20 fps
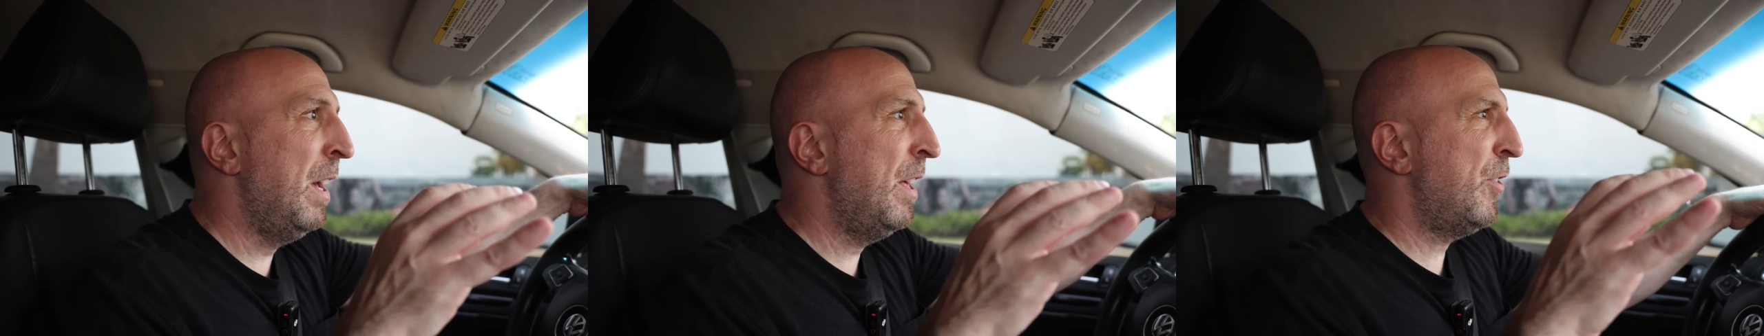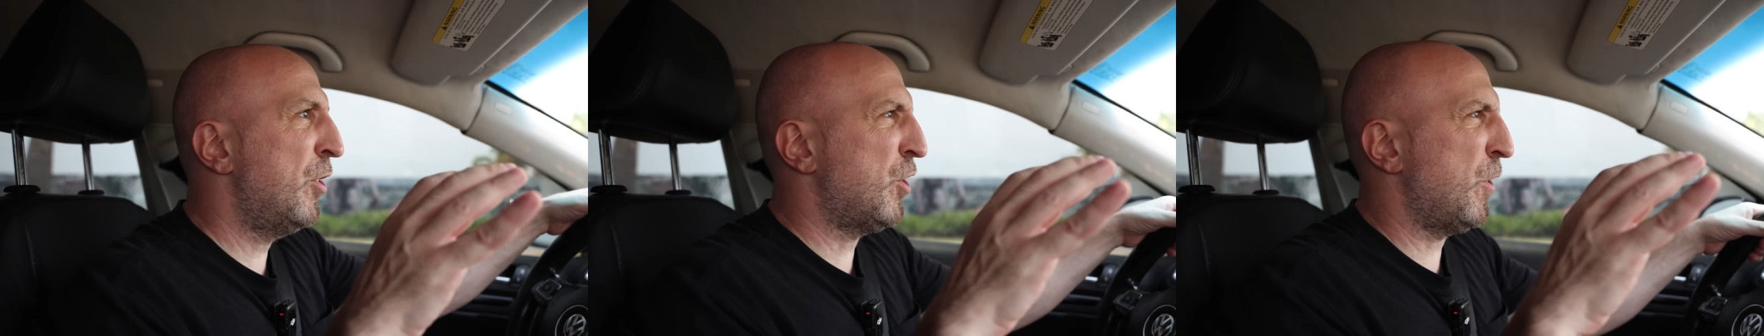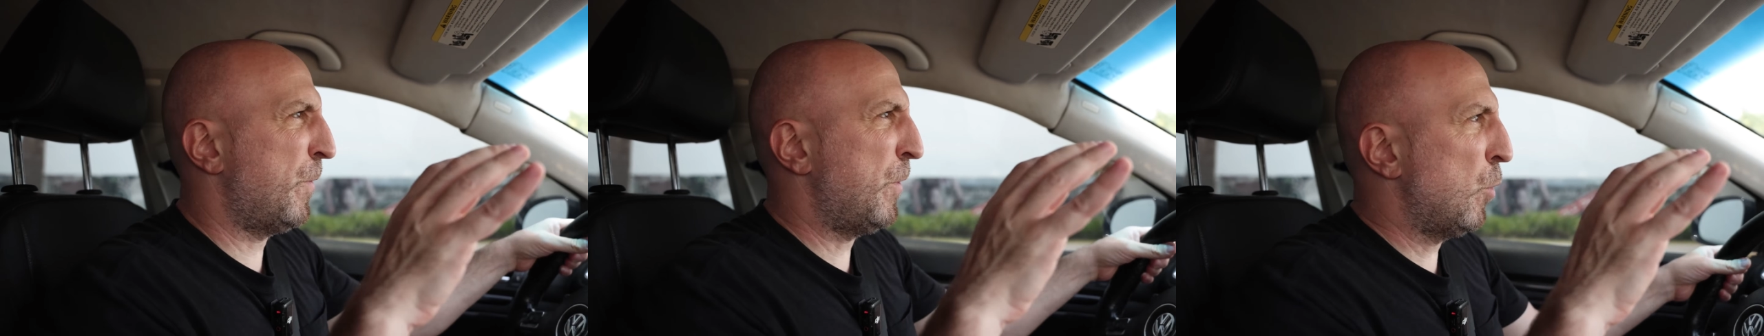
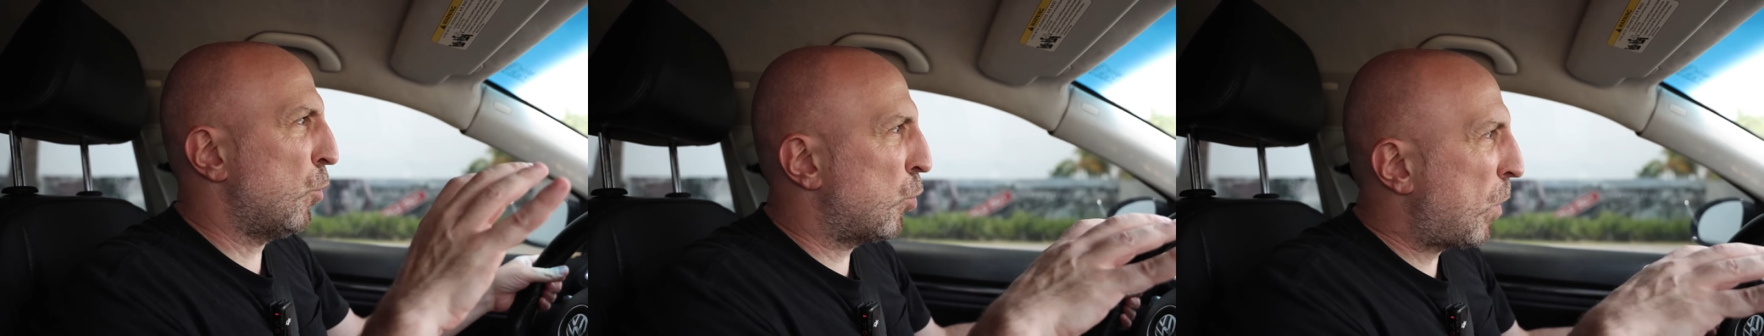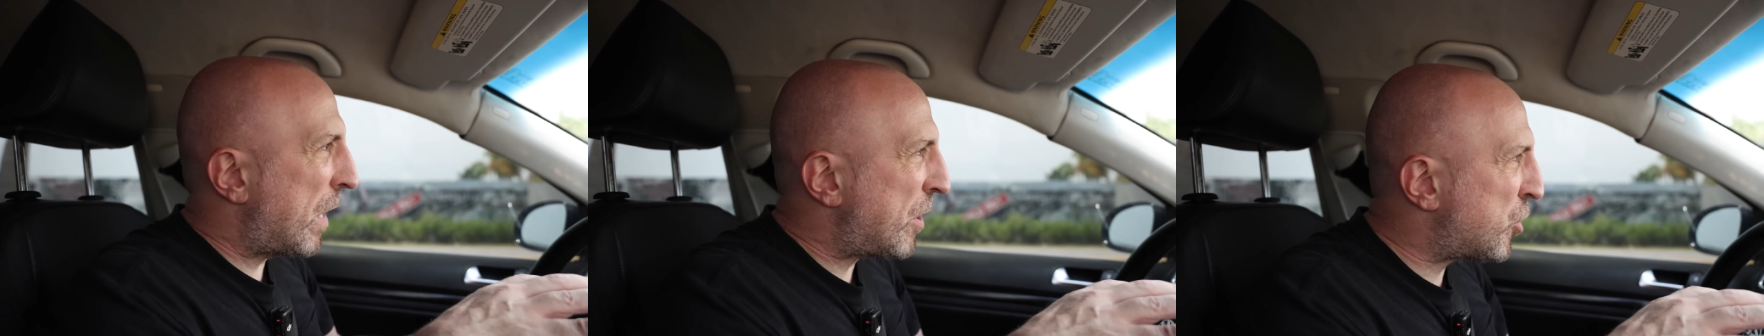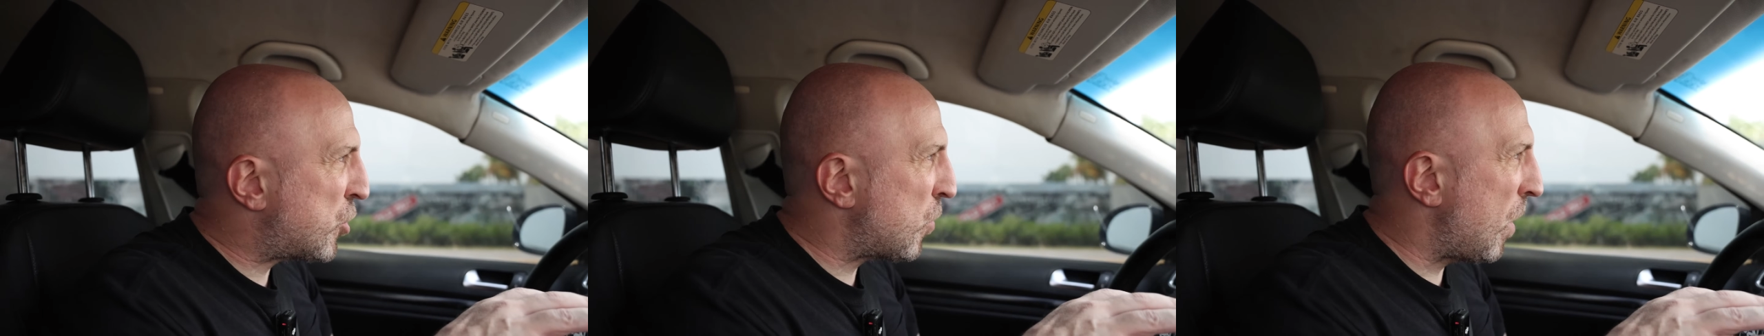There's a few
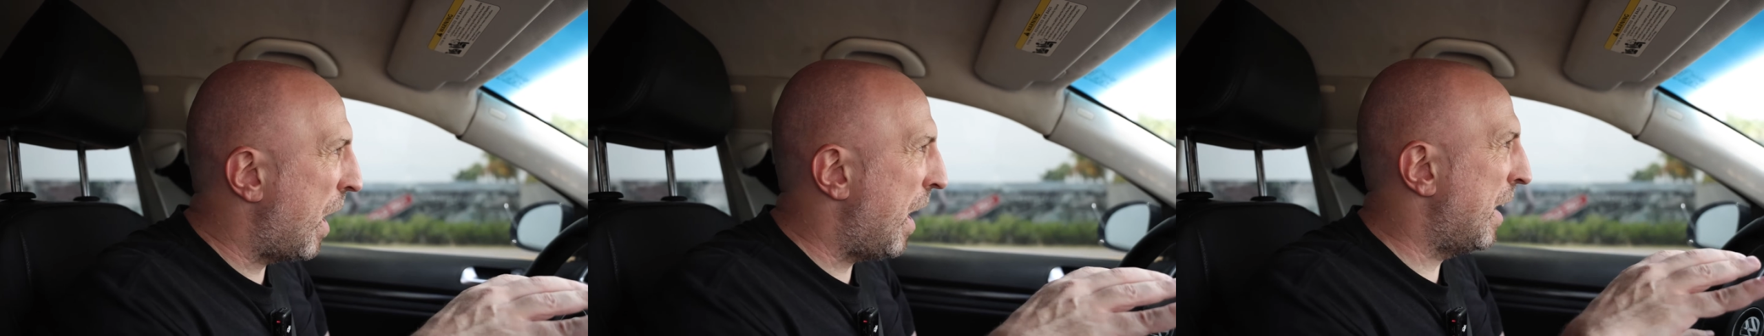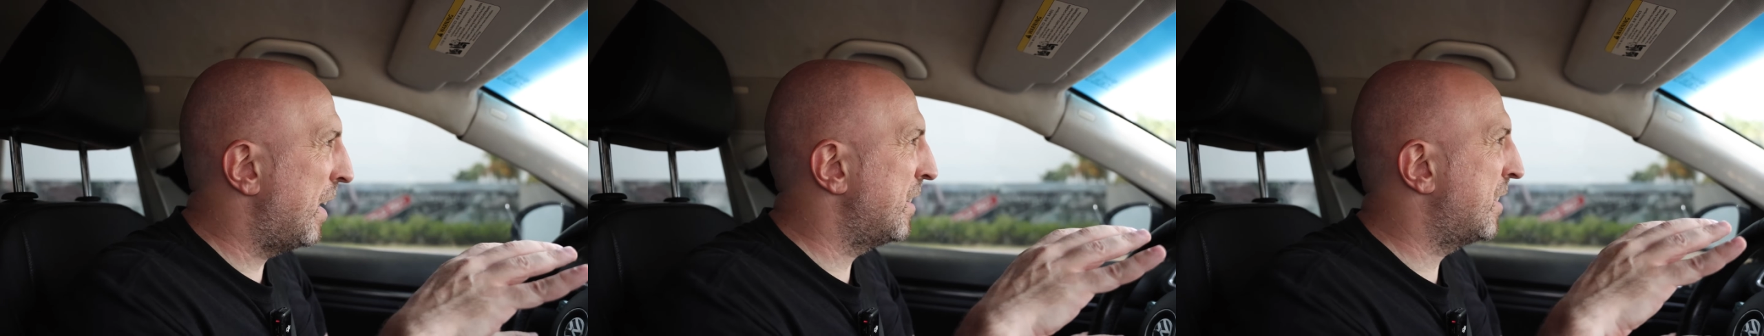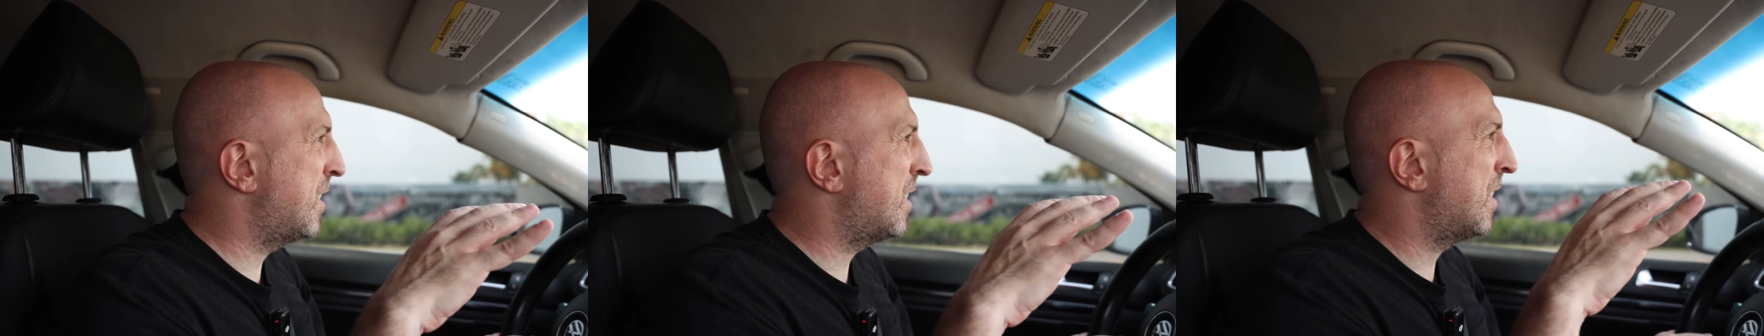
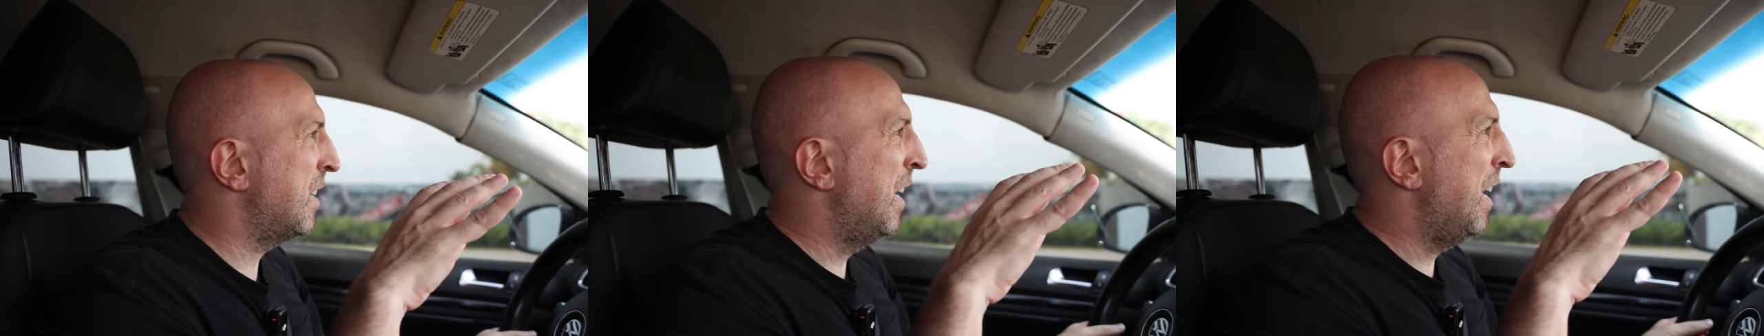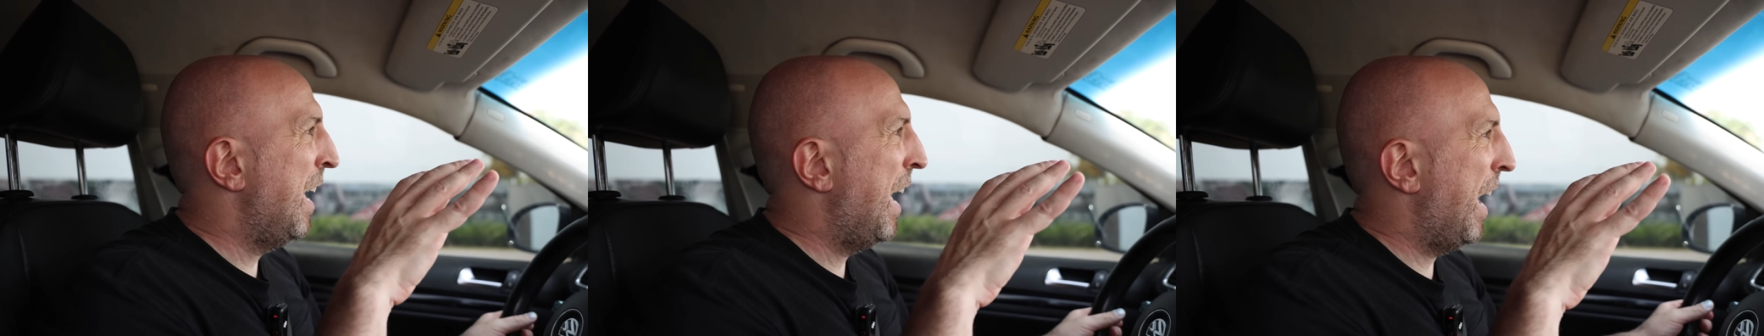restaurants